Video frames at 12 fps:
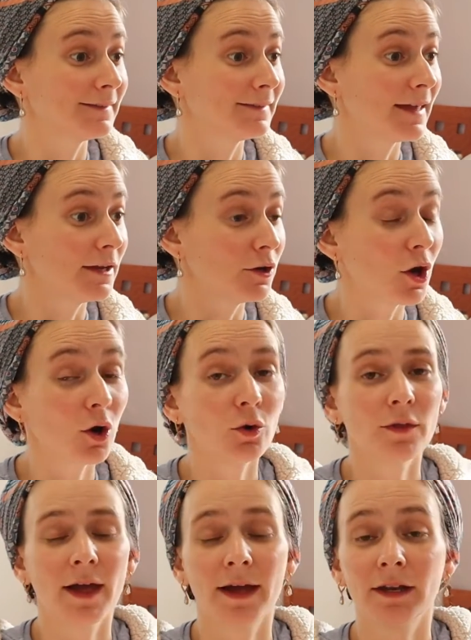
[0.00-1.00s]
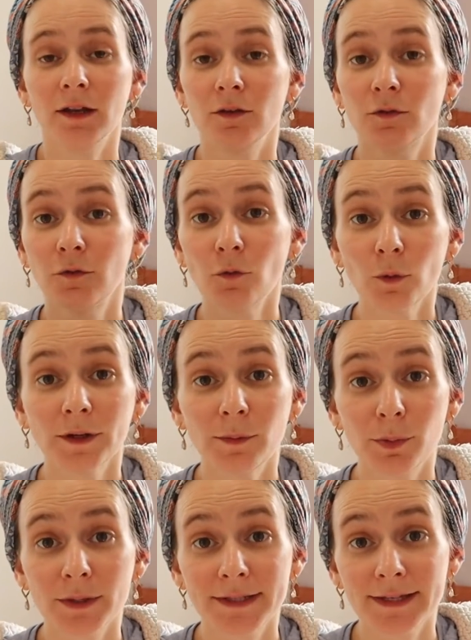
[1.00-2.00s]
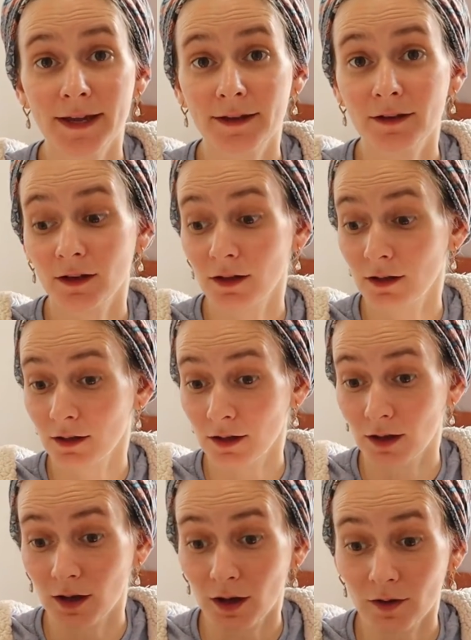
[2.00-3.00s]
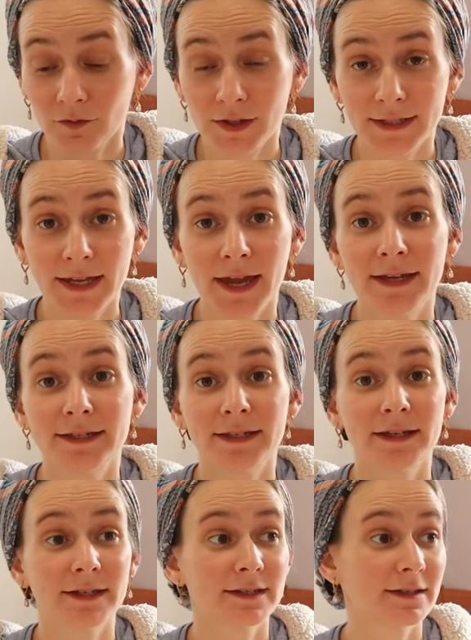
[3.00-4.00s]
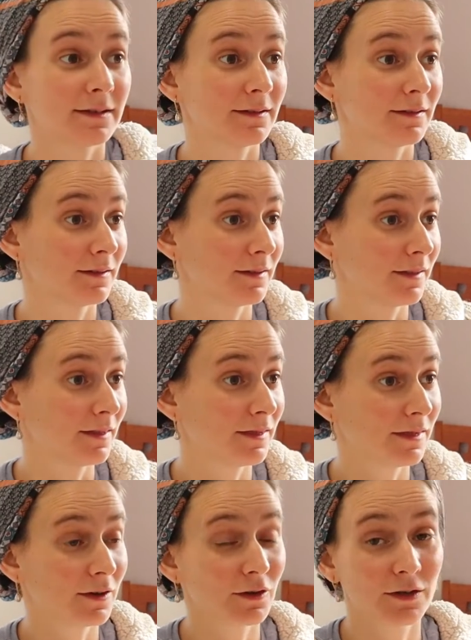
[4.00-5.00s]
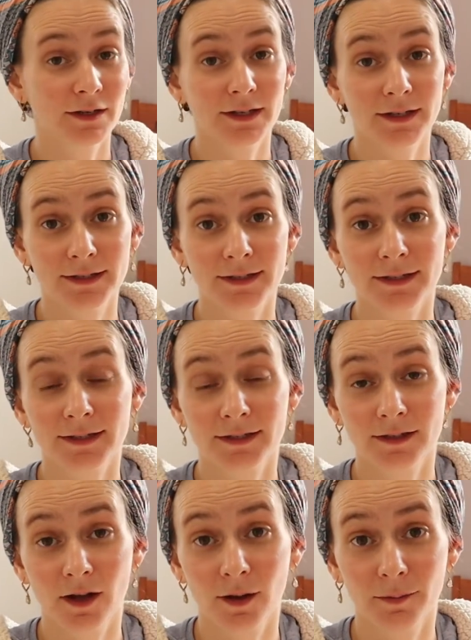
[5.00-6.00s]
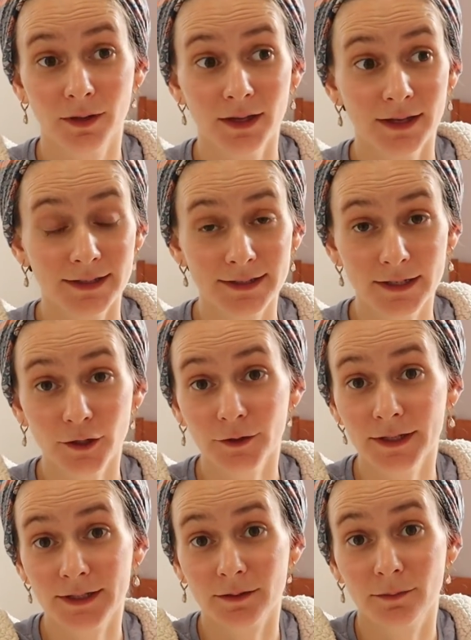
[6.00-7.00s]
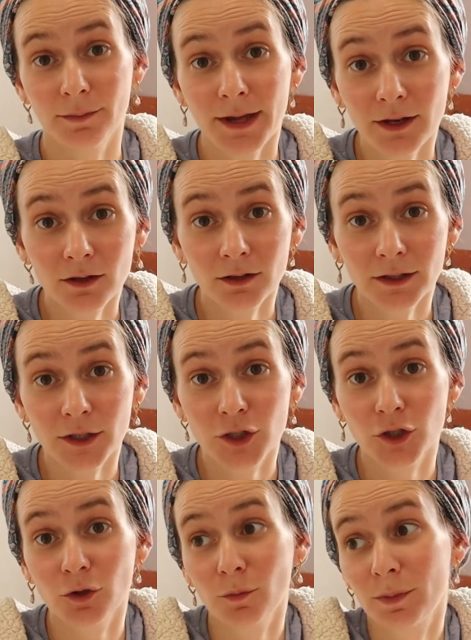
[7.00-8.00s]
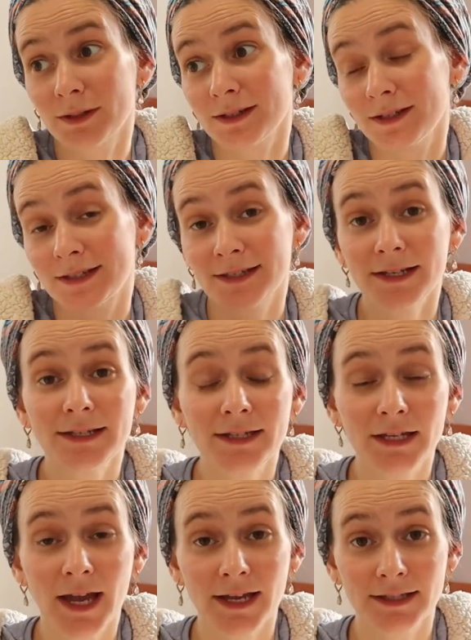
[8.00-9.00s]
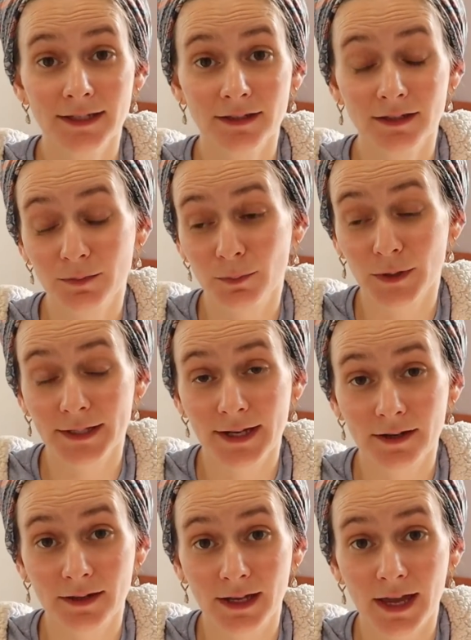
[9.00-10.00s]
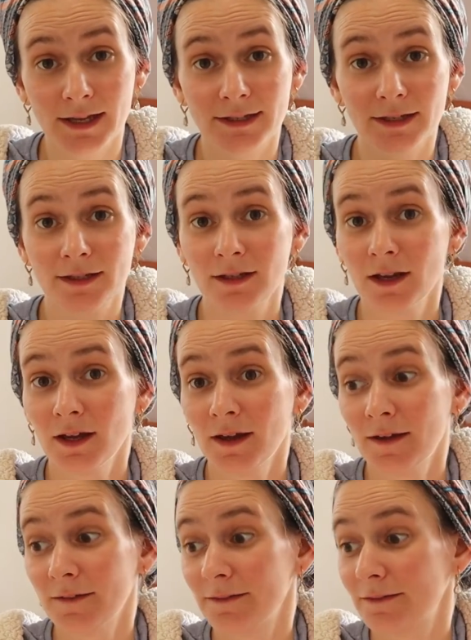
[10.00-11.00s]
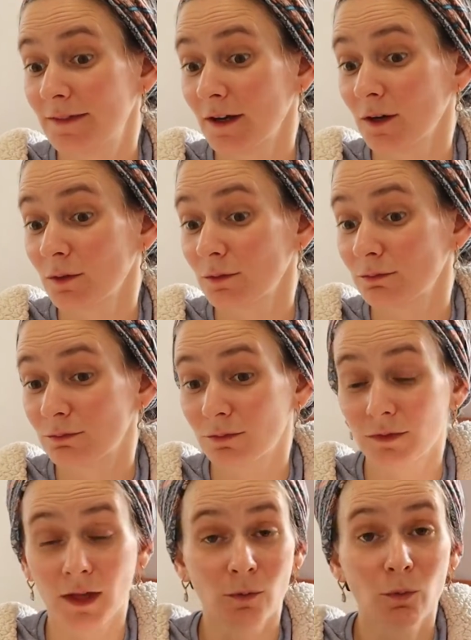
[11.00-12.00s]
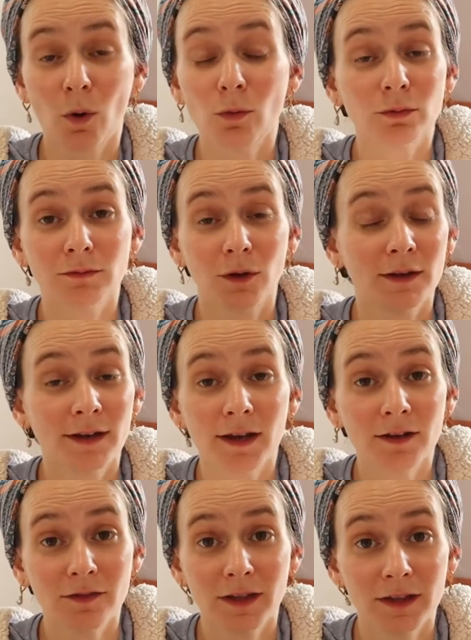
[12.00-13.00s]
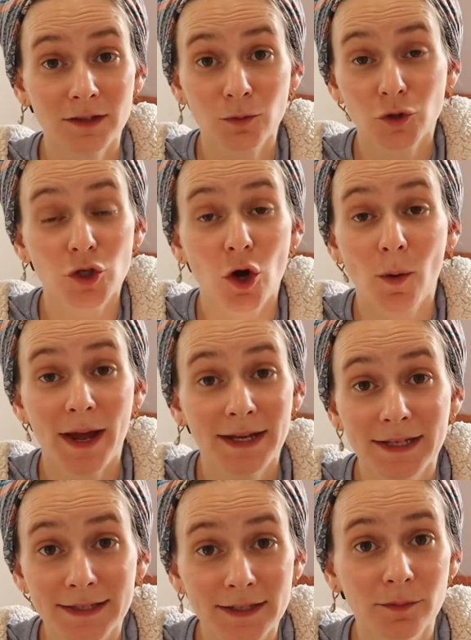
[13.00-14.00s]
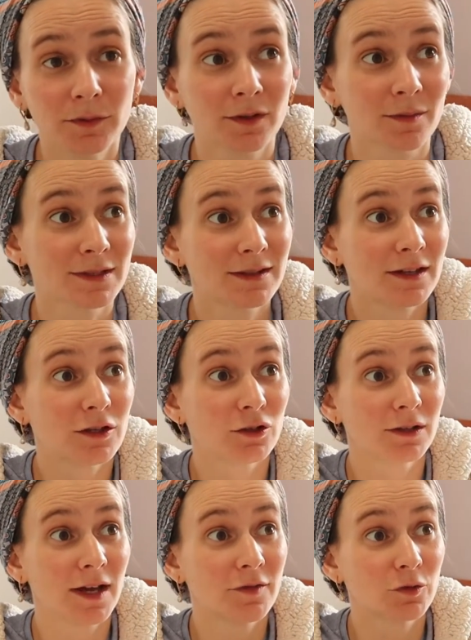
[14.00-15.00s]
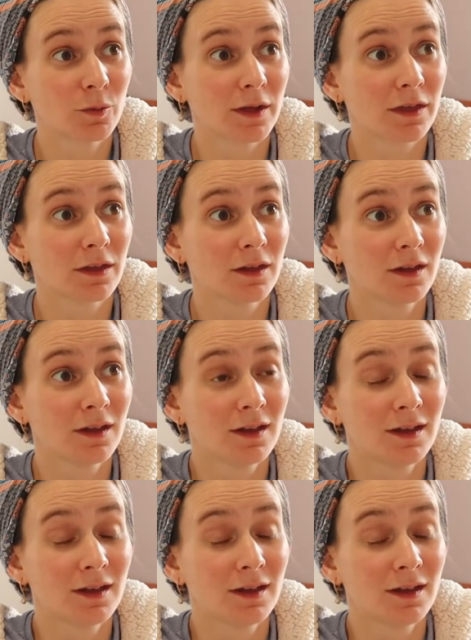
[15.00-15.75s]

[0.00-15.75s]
they know that in forty percent of these cases there is some serious medical issue, but in sixty percent of the cases there they won't, none of these will show any symptoms, and then you're left with